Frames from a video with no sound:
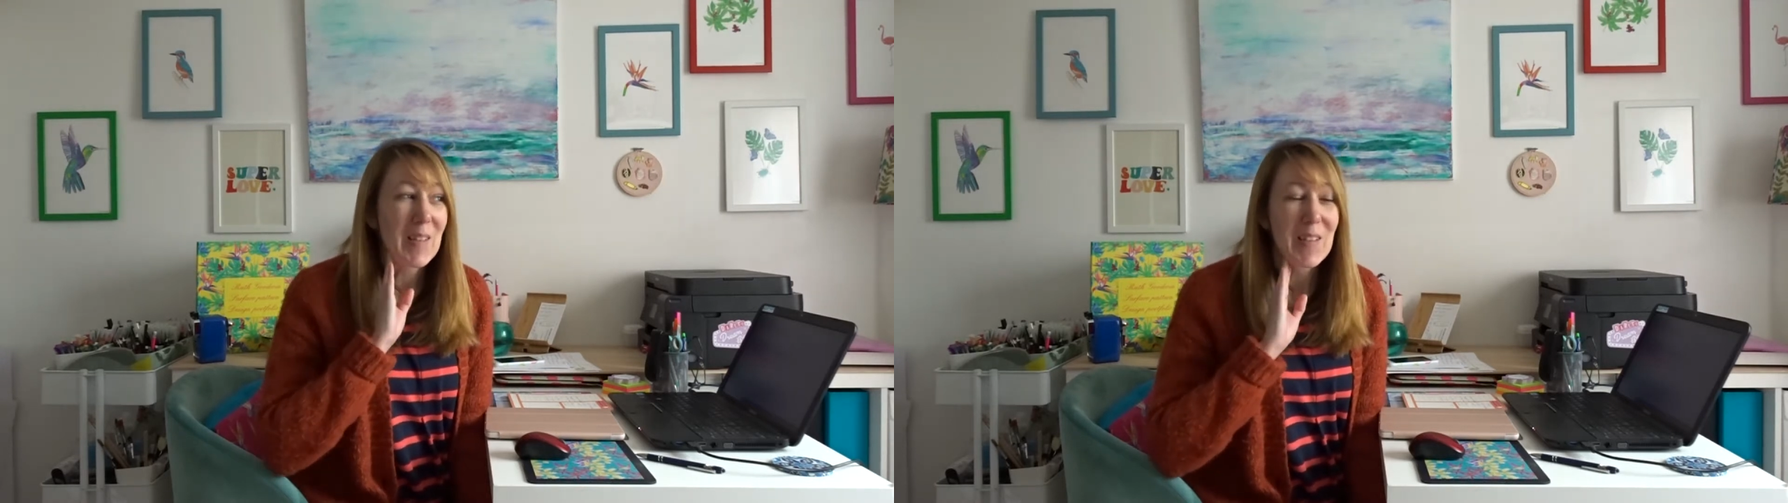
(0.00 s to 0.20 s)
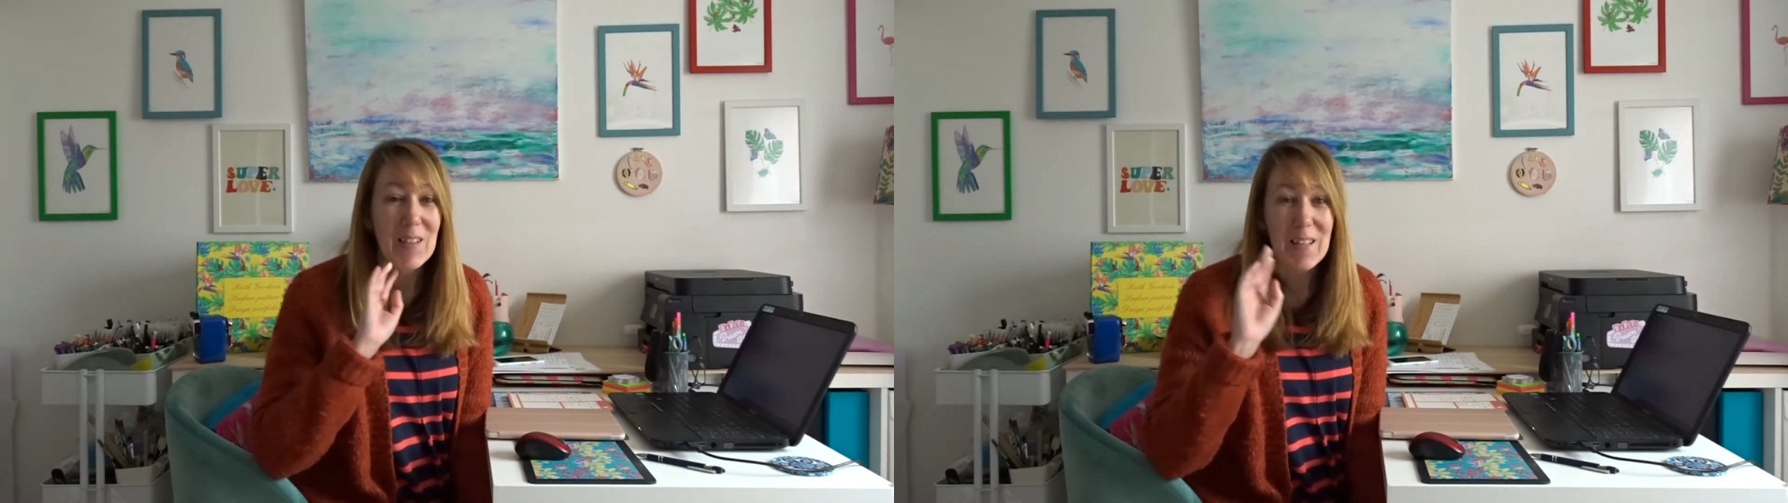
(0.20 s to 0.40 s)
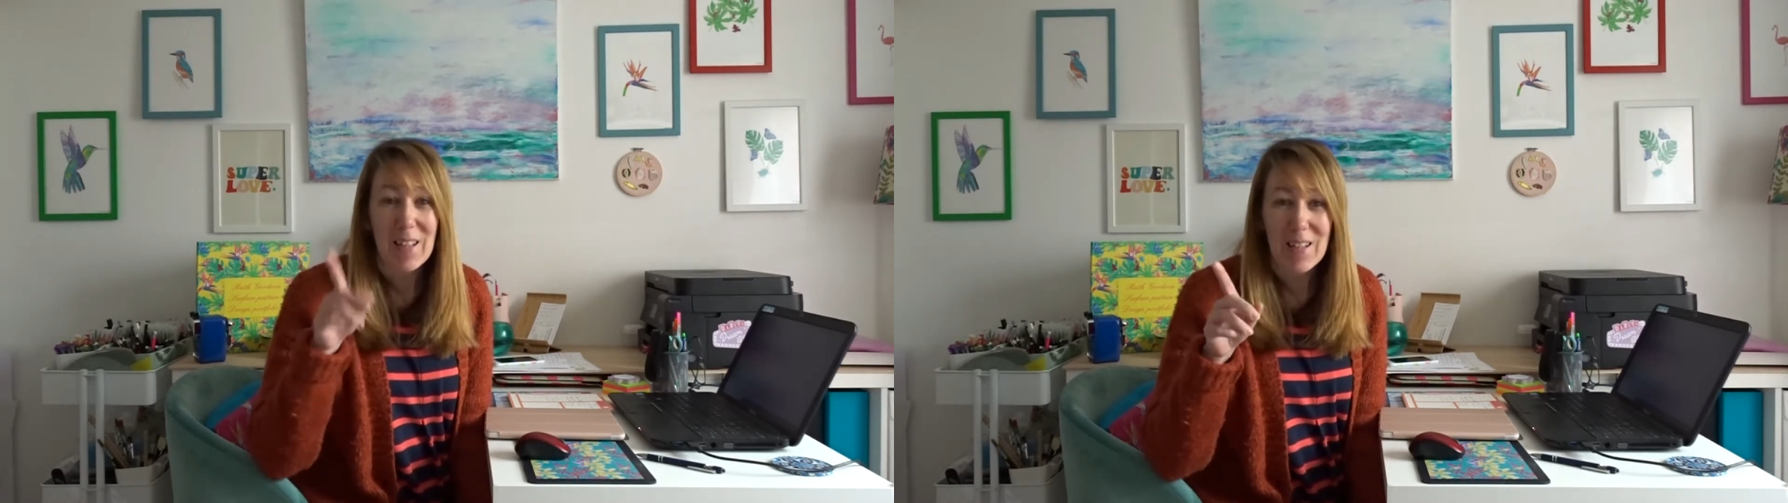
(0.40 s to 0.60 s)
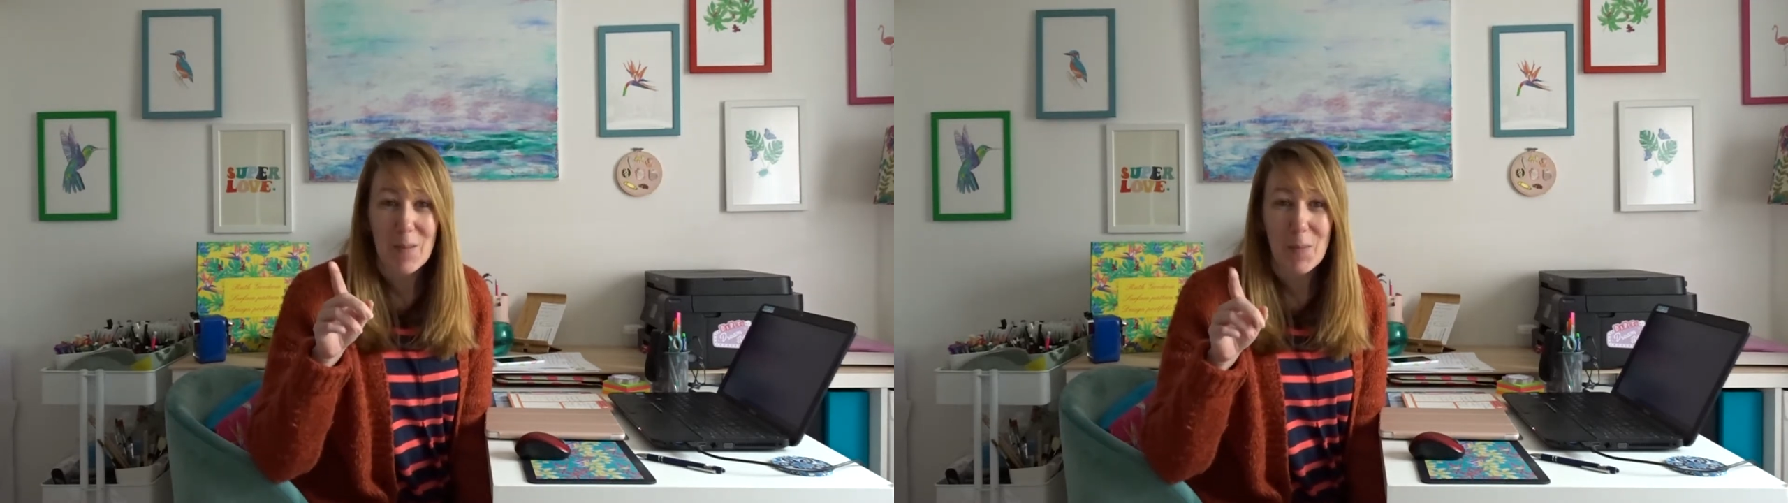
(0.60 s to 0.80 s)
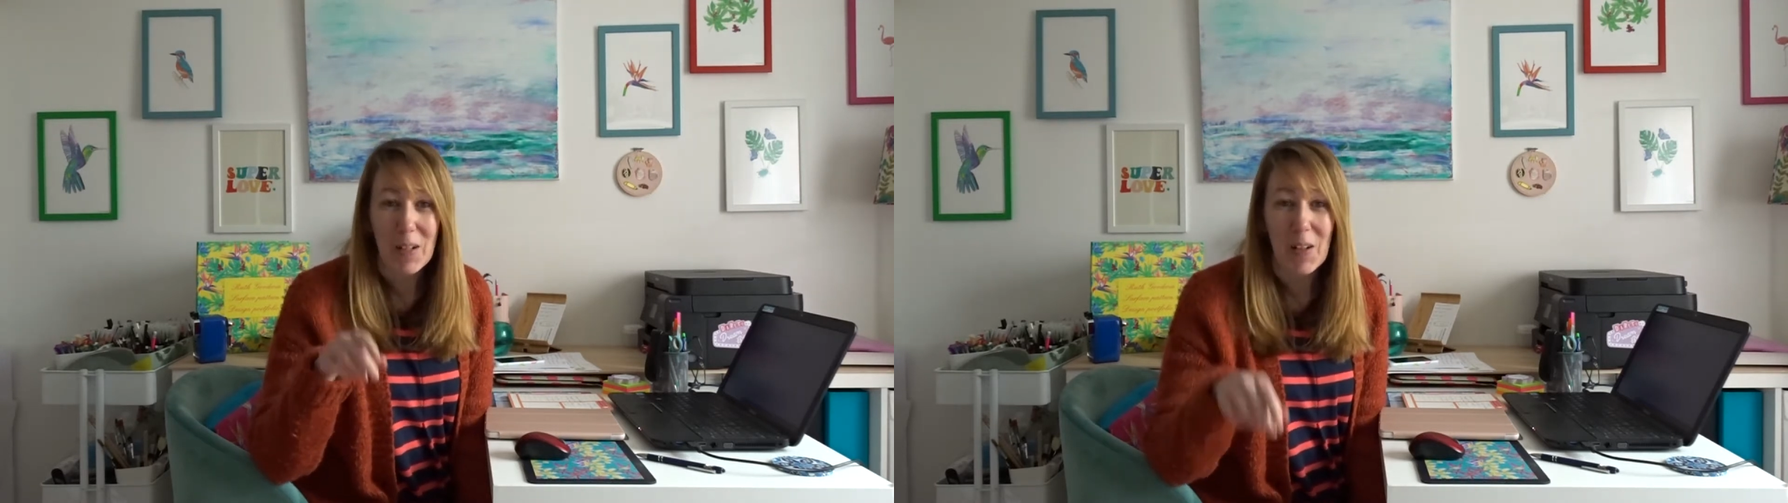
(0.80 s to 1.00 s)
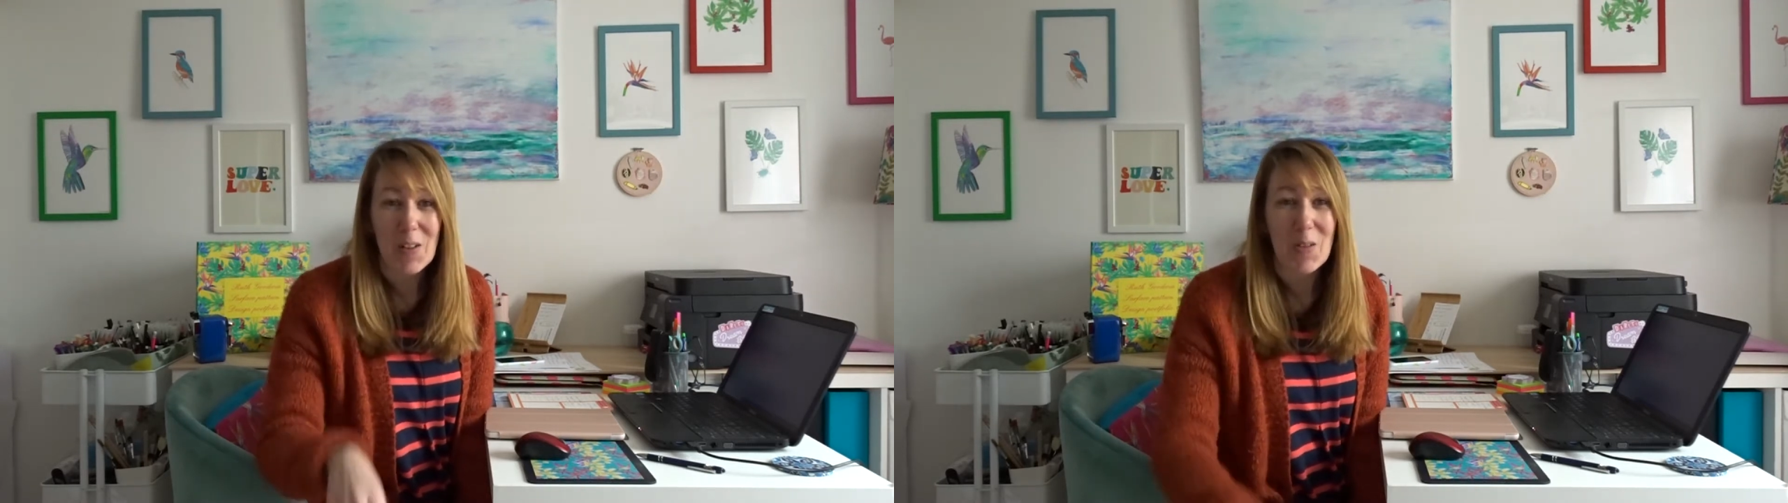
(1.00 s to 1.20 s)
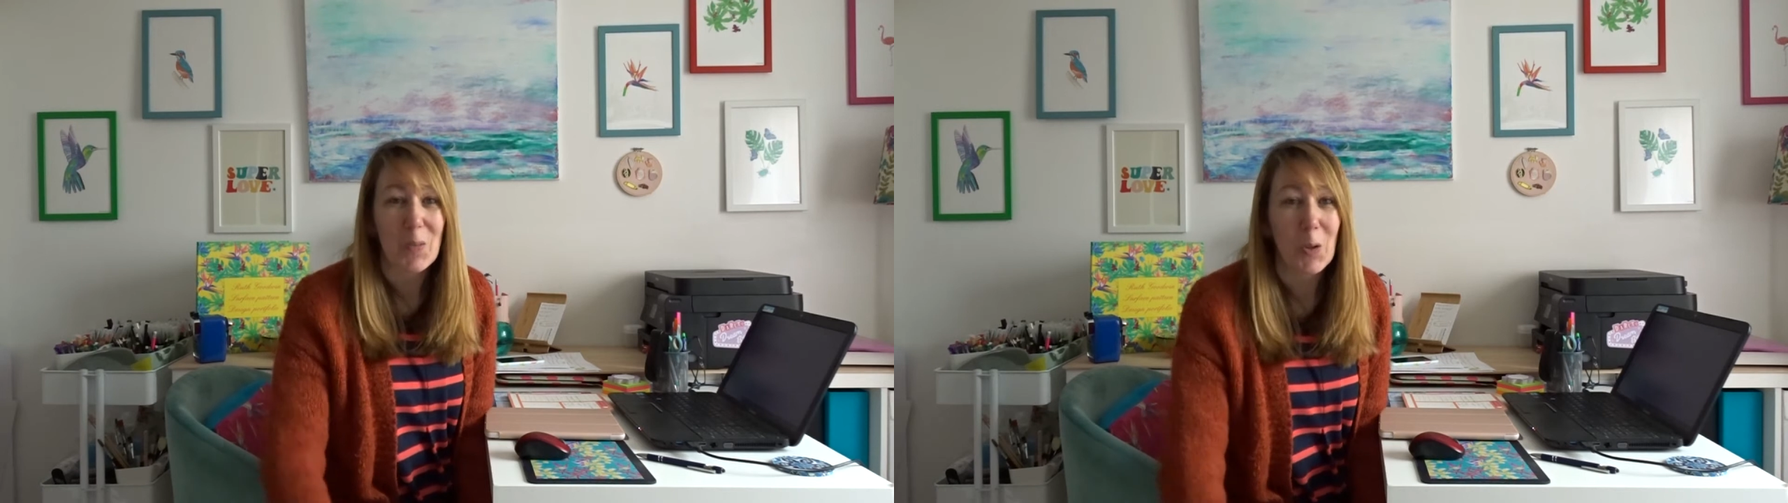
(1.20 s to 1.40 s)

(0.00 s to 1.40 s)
because I said this in my last